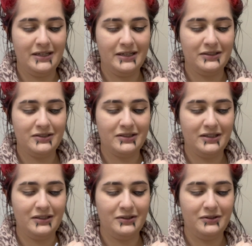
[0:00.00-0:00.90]
I just
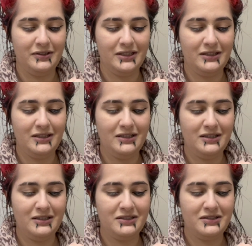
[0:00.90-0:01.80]
kind of go like
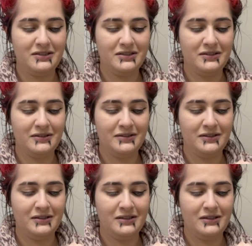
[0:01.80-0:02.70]
this.
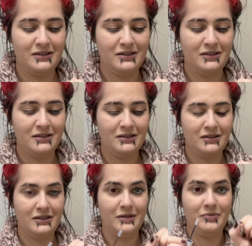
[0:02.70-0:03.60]

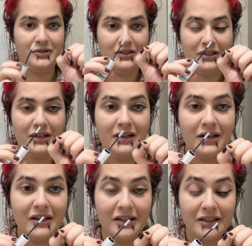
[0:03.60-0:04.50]
I put it
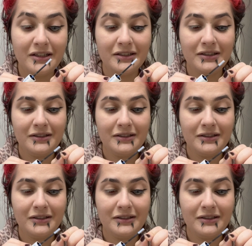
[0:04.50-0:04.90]
on.